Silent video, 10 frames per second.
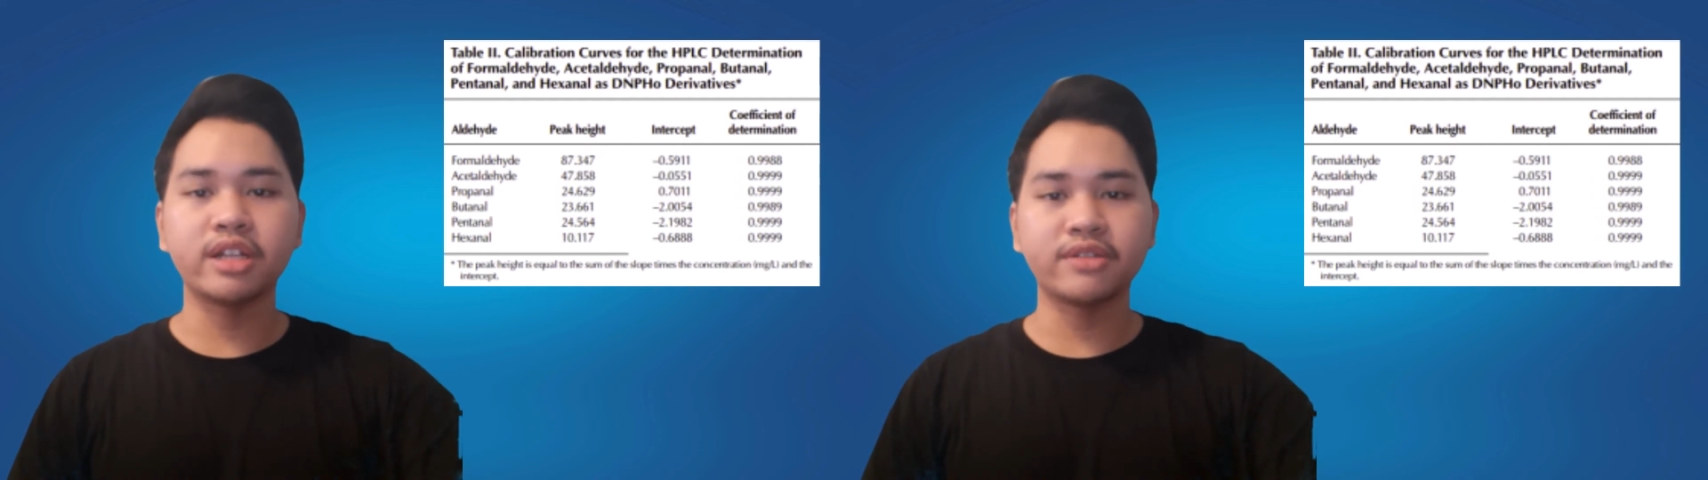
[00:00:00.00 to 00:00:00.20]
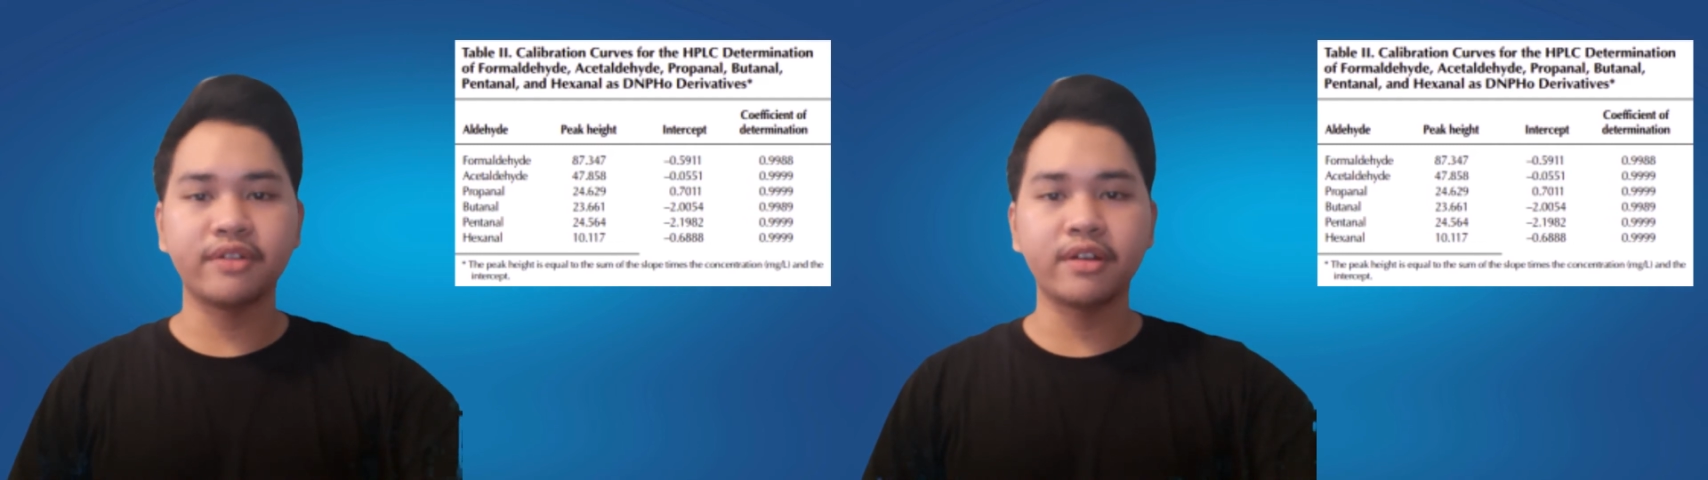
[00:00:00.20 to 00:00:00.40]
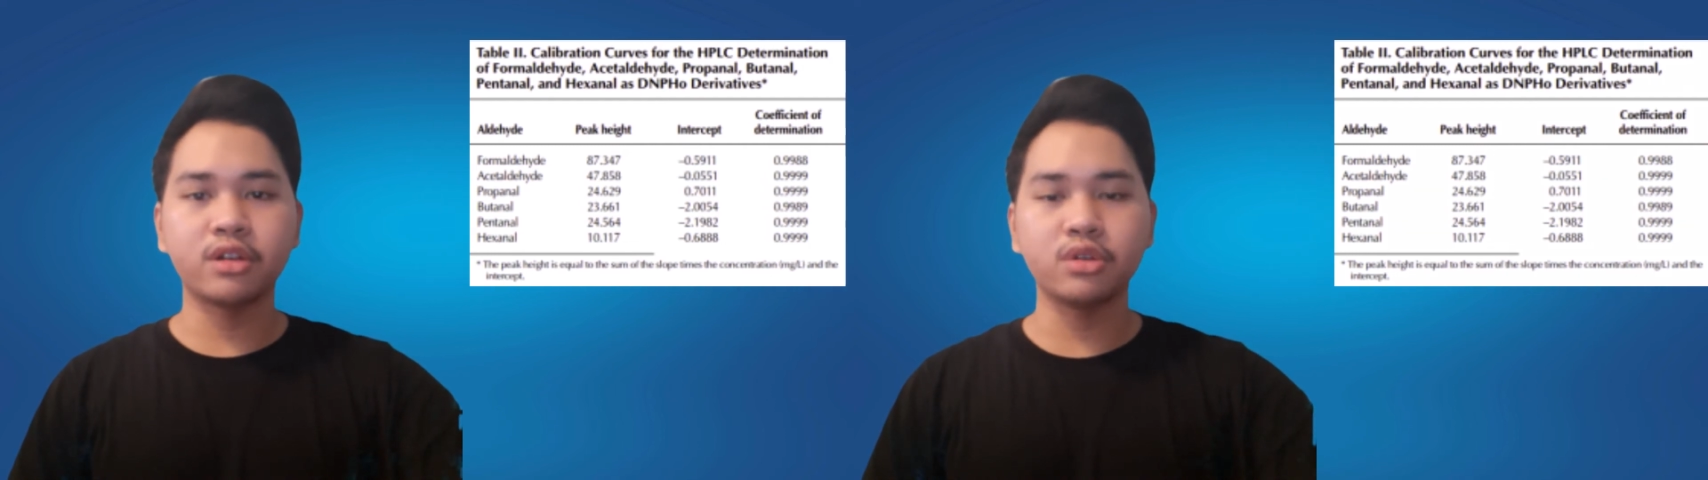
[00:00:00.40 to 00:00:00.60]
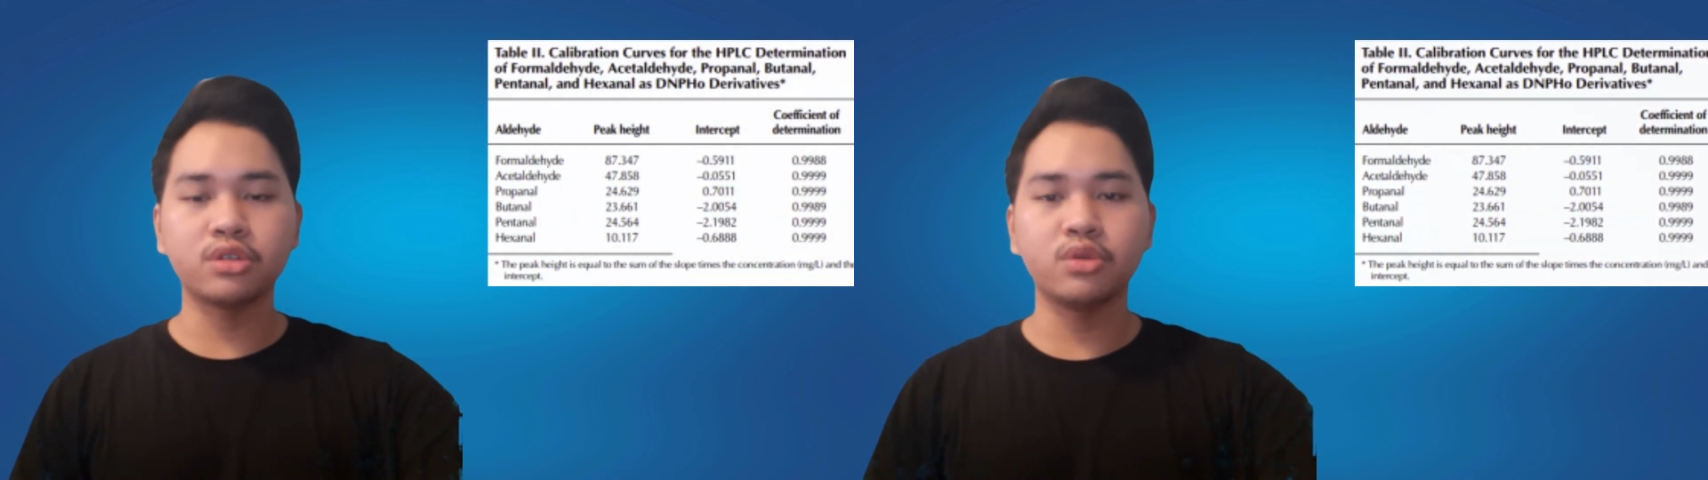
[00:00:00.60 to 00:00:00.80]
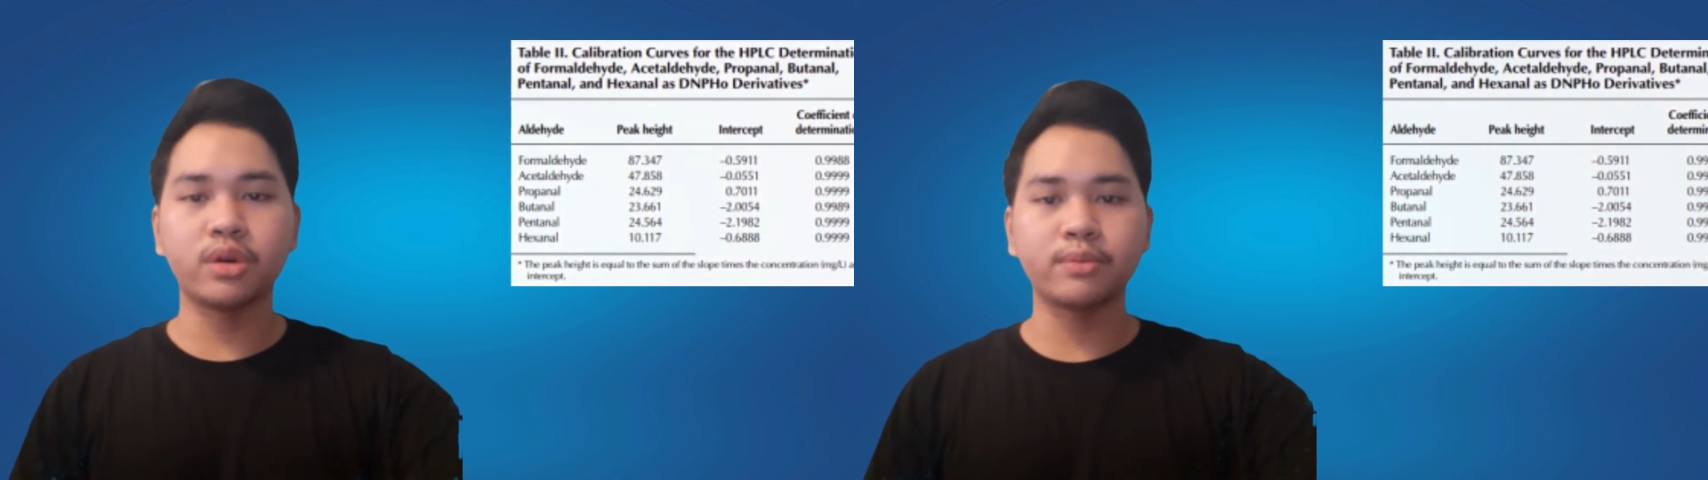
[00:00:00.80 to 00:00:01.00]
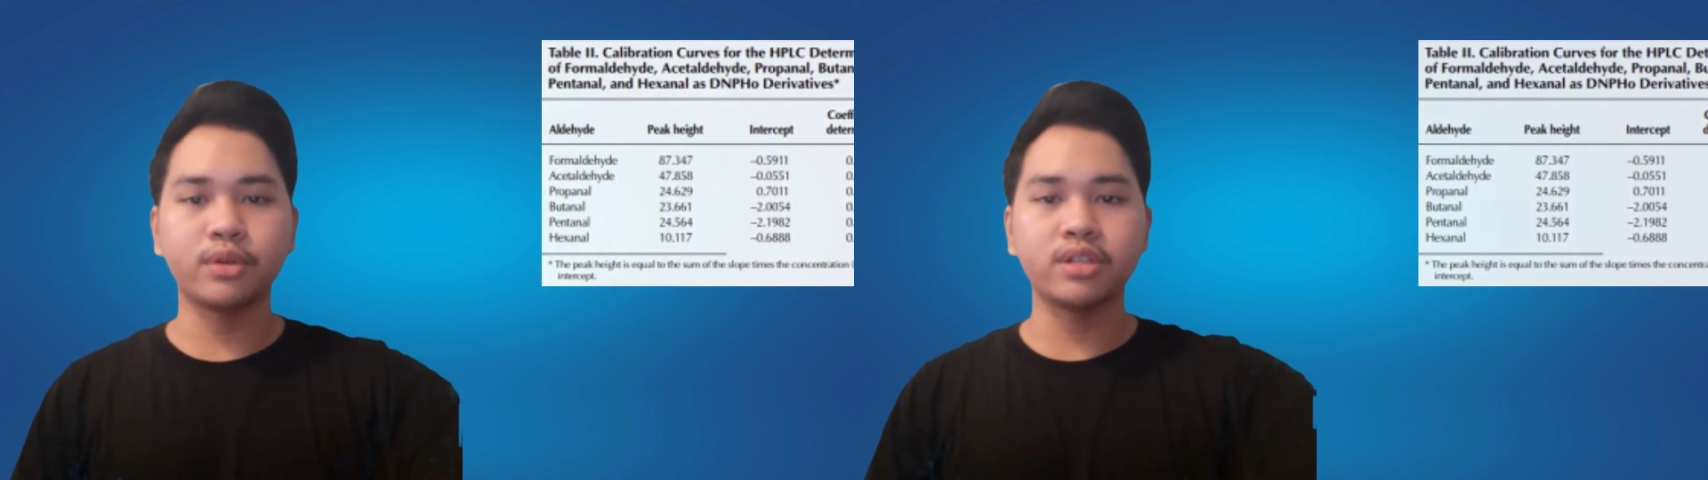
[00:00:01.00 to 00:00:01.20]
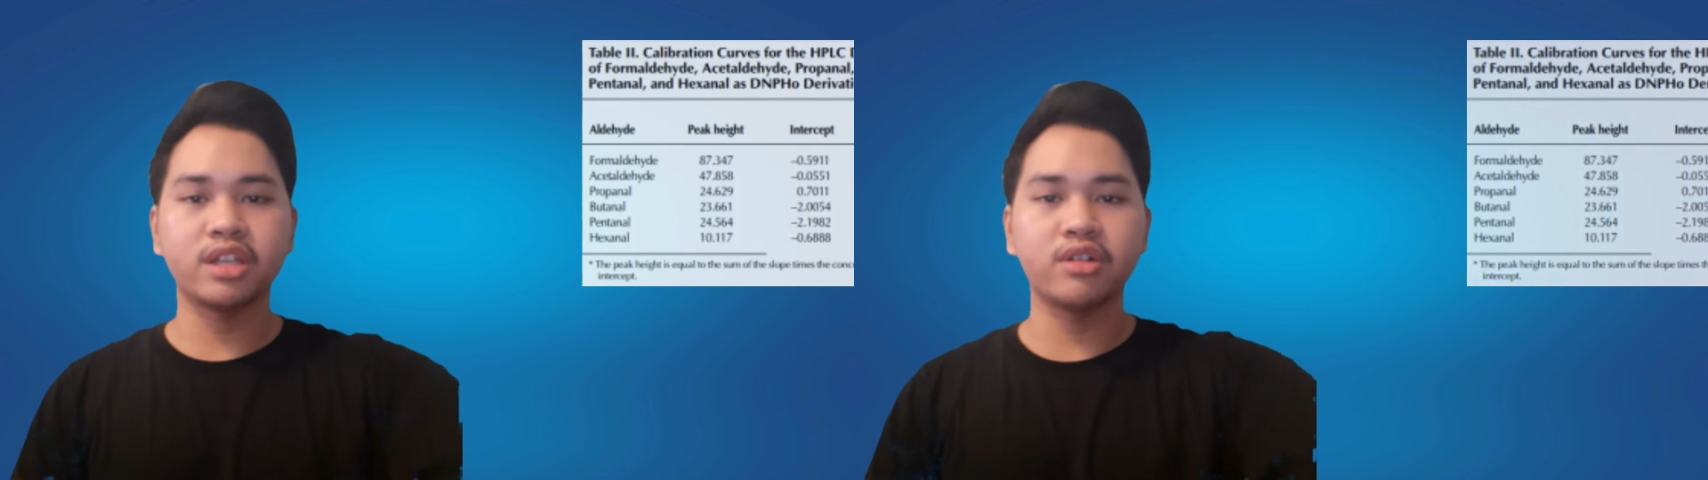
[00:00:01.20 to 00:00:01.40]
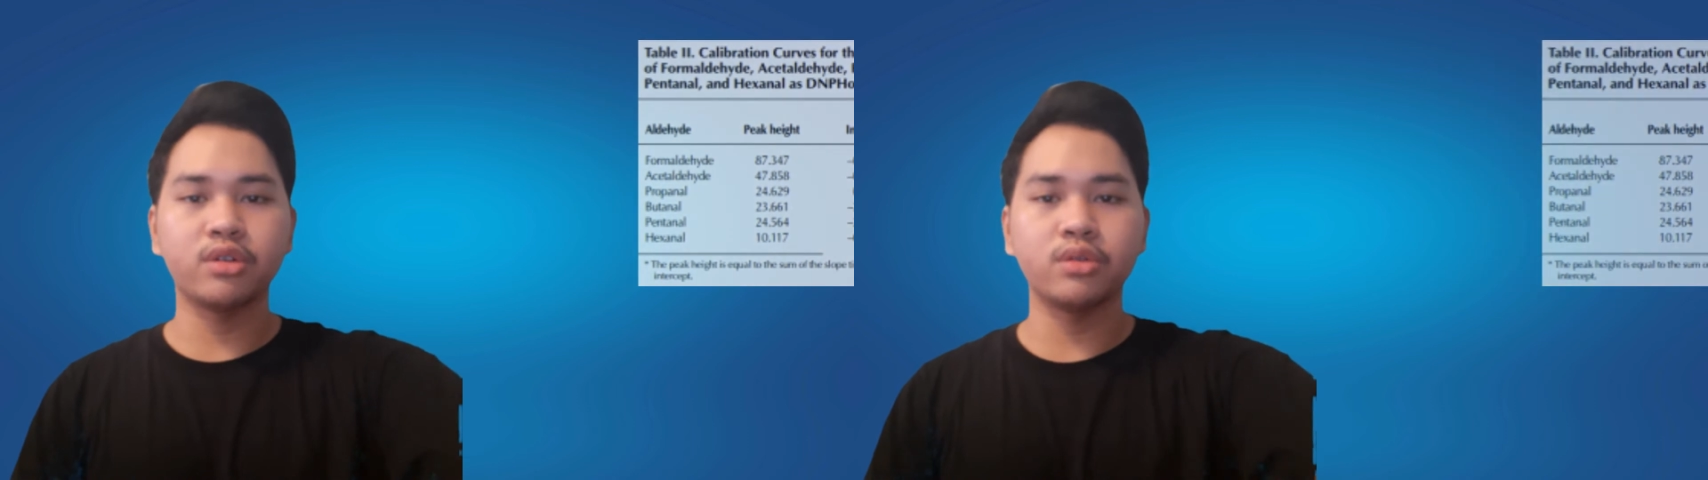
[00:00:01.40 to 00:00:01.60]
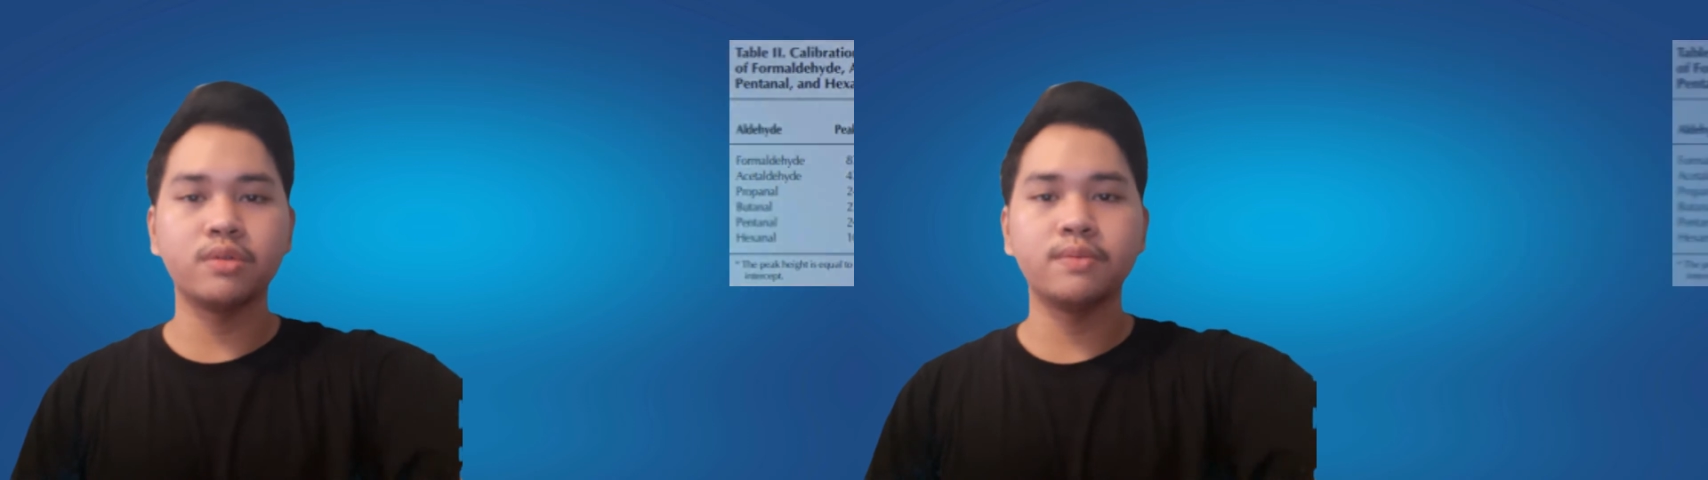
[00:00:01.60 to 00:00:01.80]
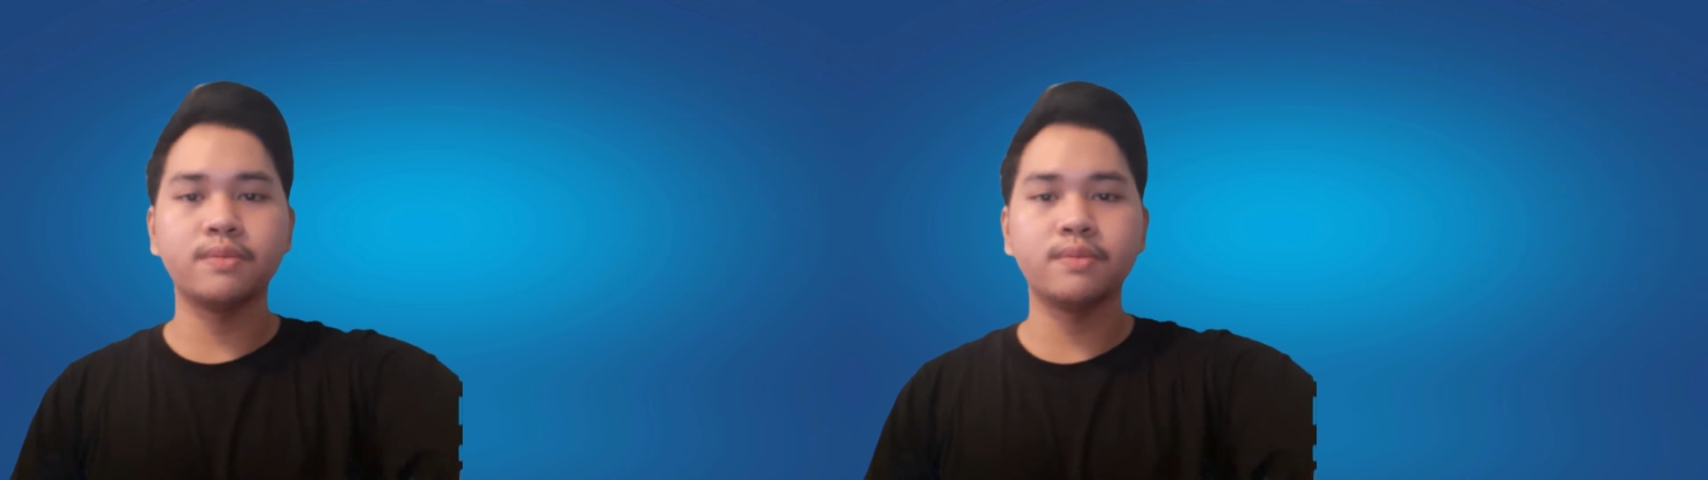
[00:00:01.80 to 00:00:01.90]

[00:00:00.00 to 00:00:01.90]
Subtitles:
is very close to 1.0.